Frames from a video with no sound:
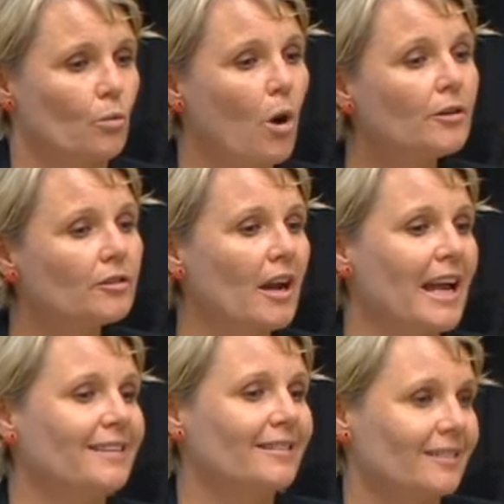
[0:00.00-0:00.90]
Whilst I
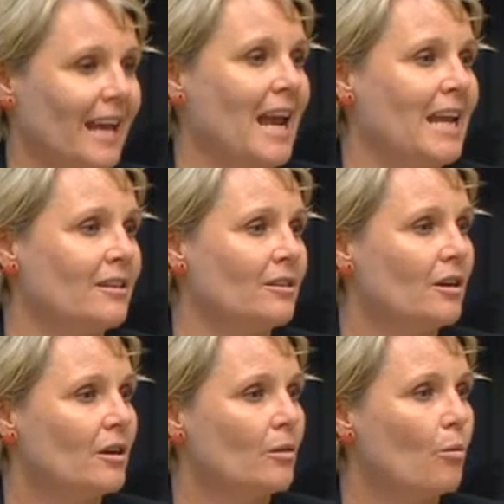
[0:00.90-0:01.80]
understand
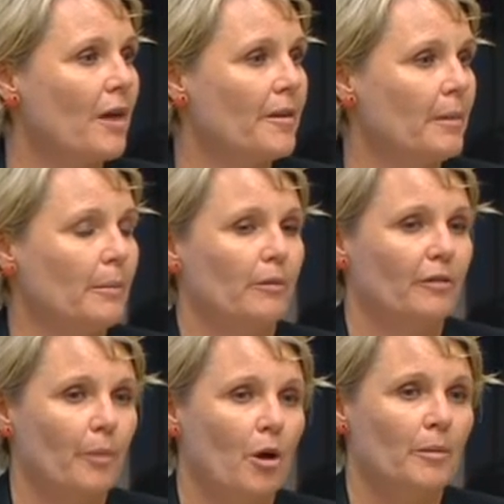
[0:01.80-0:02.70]
why the member for
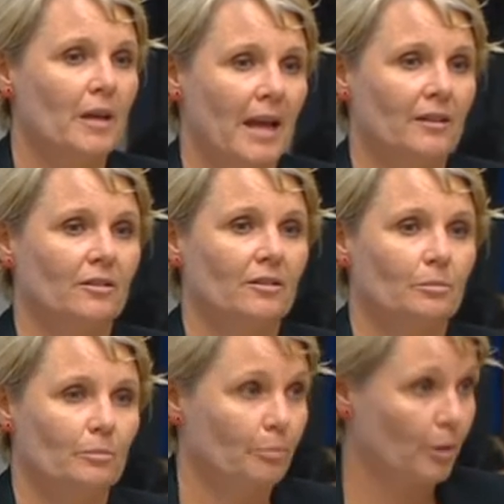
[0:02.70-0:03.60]
Bowman has
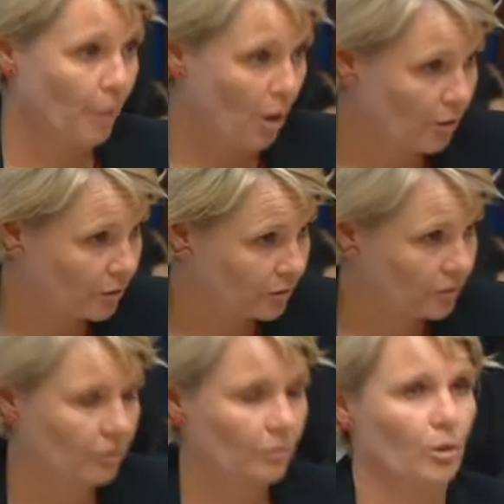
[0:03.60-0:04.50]

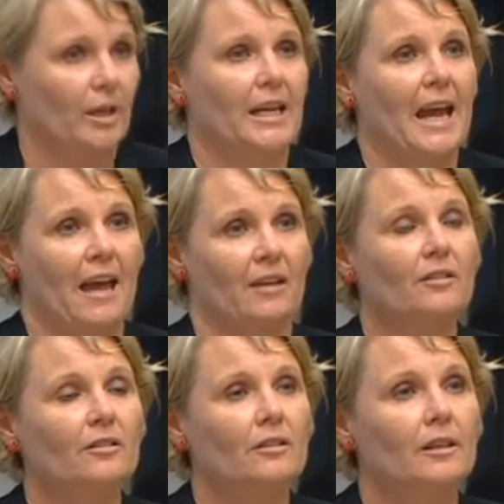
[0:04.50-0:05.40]
proposed what he
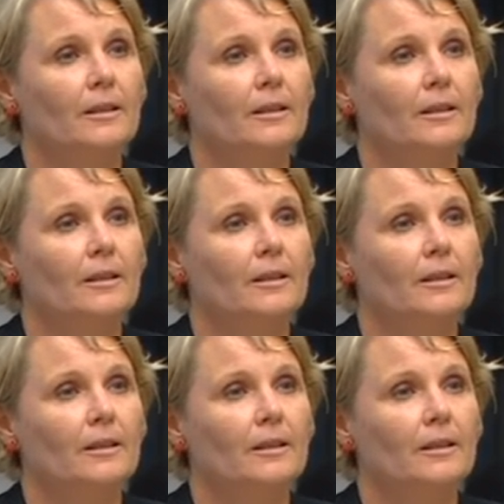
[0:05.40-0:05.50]
has,